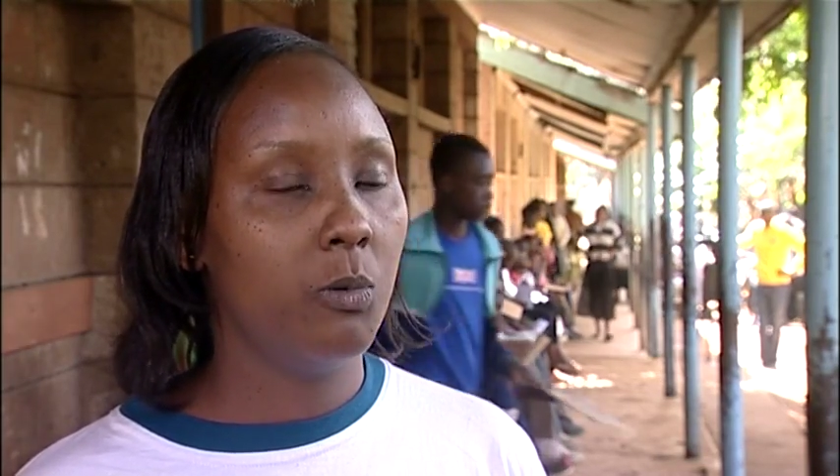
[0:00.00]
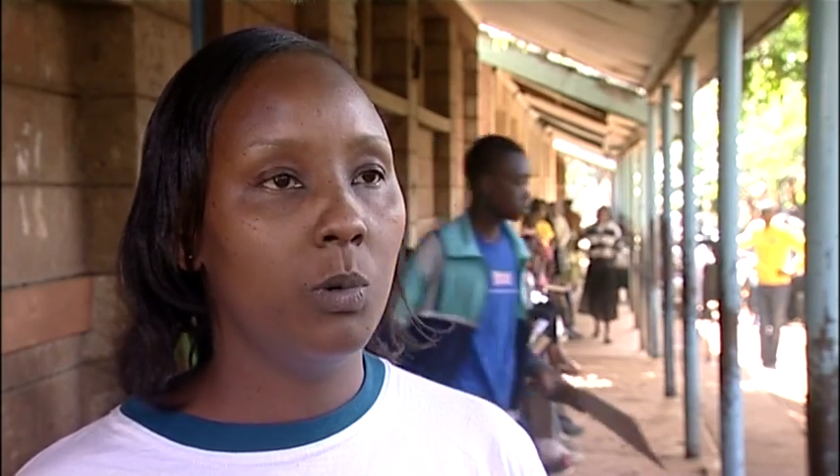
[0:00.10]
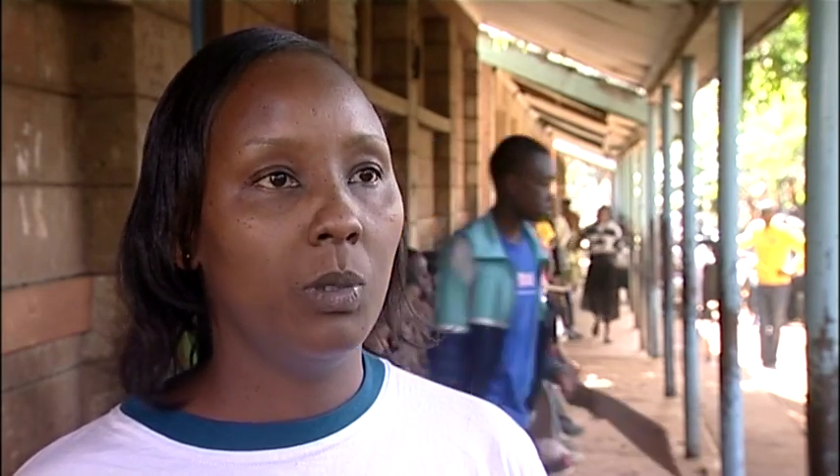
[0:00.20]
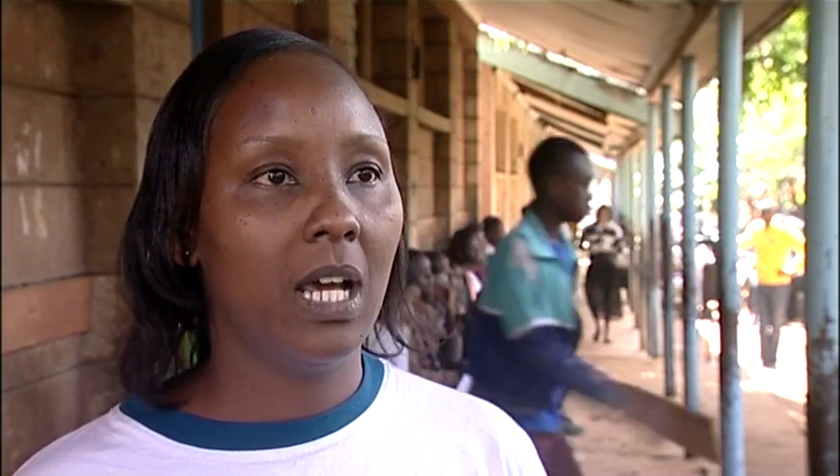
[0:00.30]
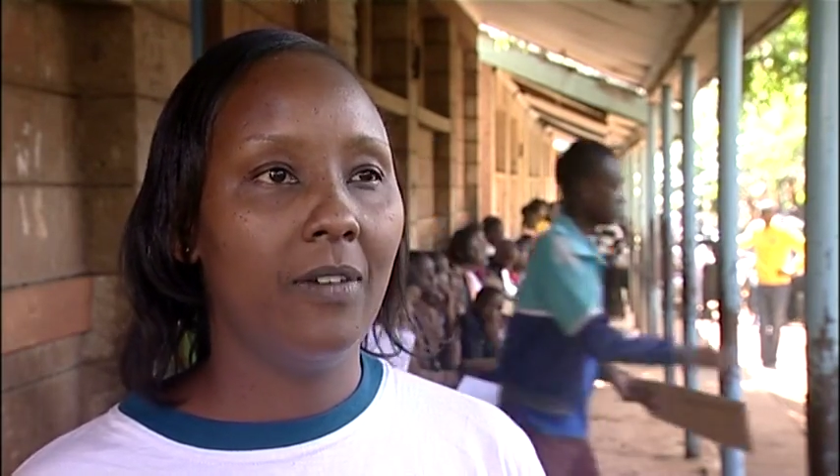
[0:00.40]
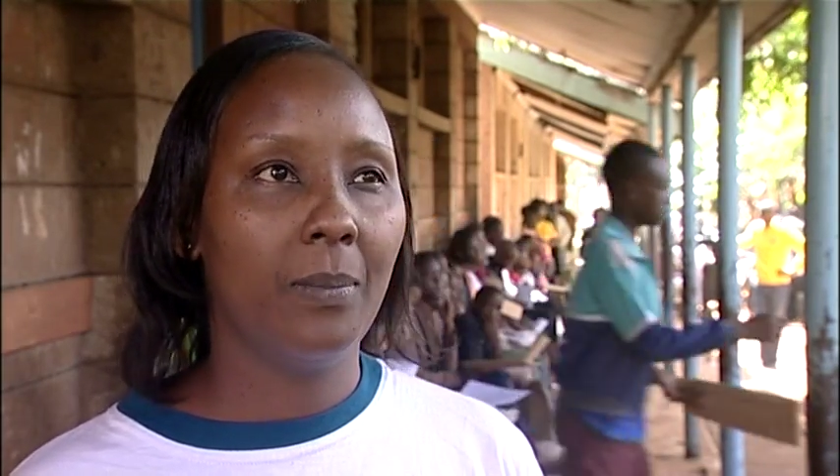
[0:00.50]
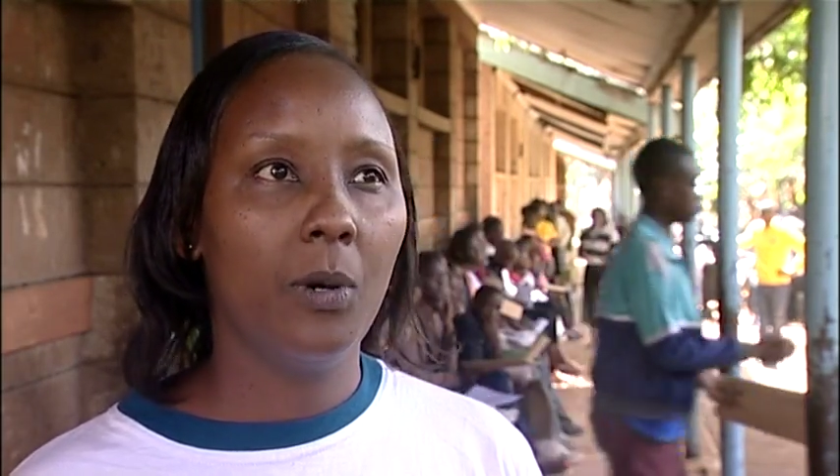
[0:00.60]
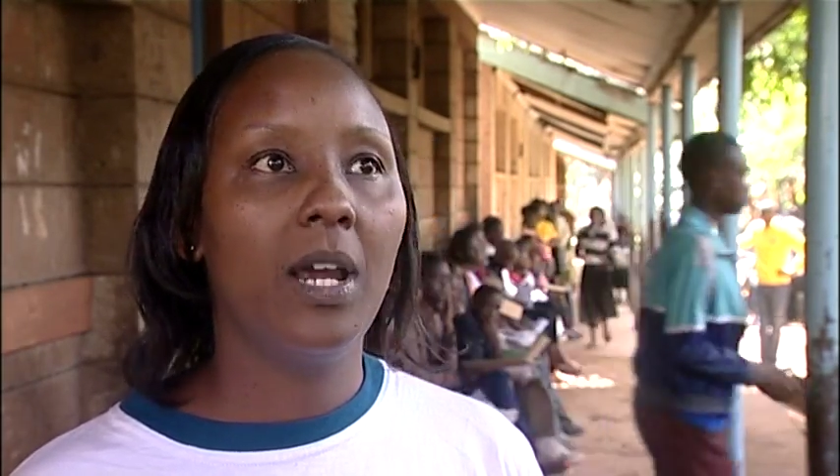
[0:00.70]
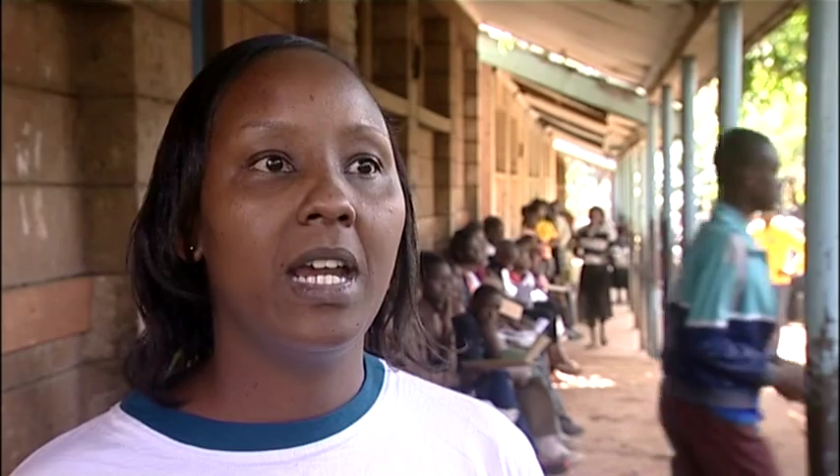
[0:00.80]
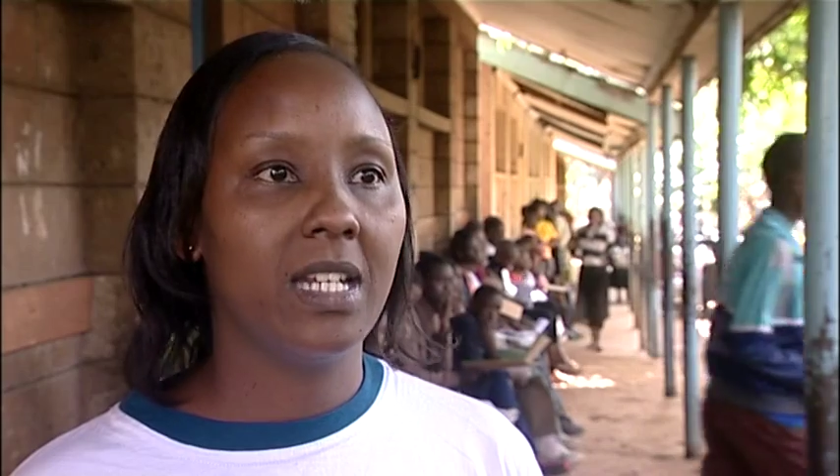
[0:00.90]
we will have
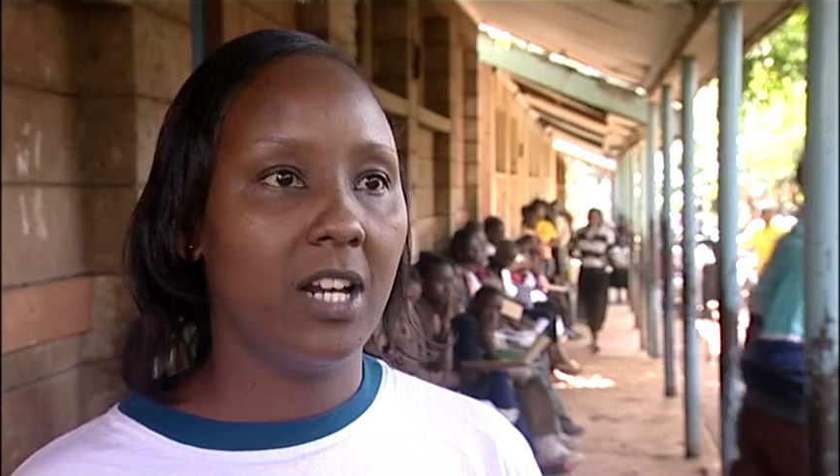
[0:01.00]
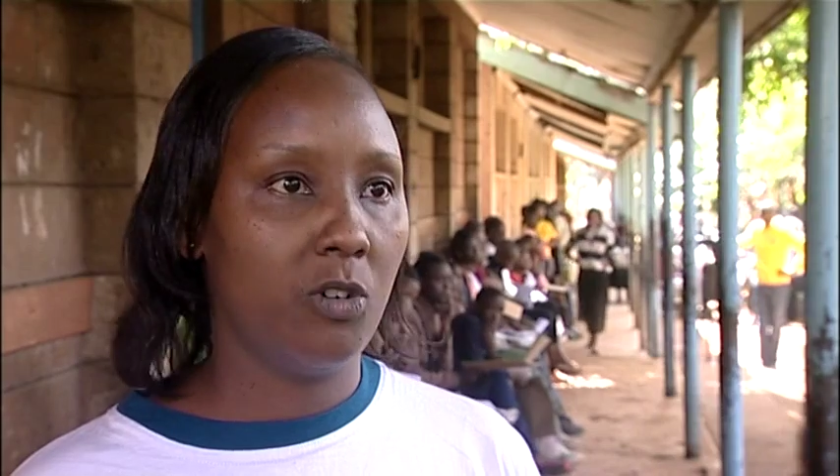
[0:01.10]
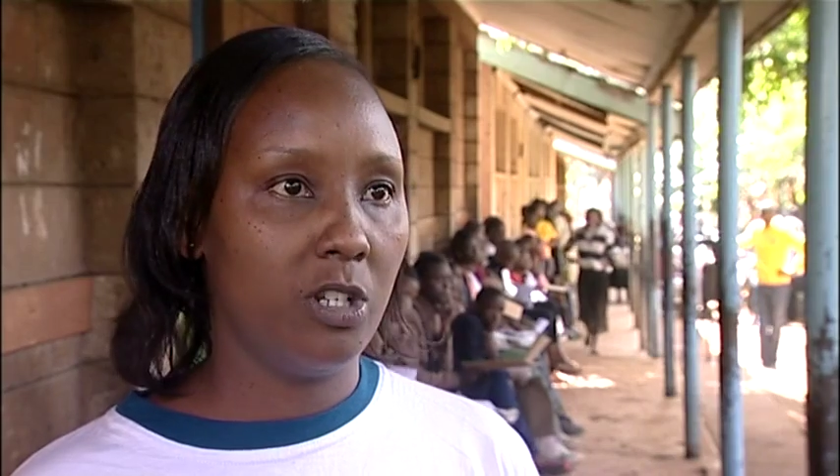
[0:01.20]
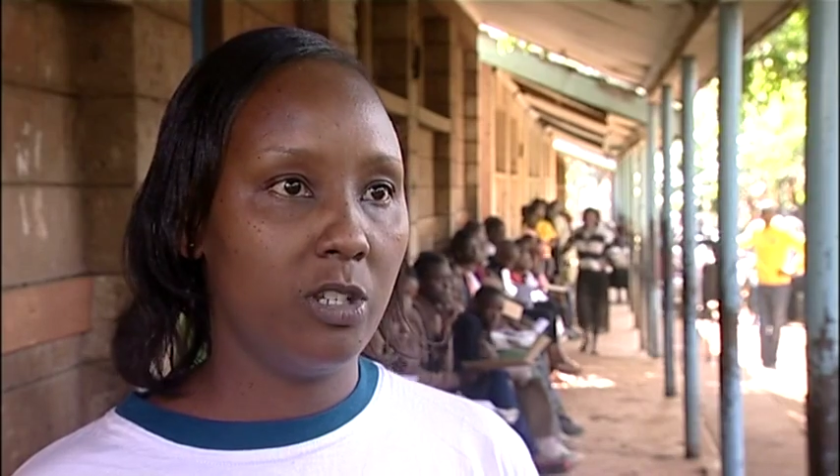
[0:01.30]
about 800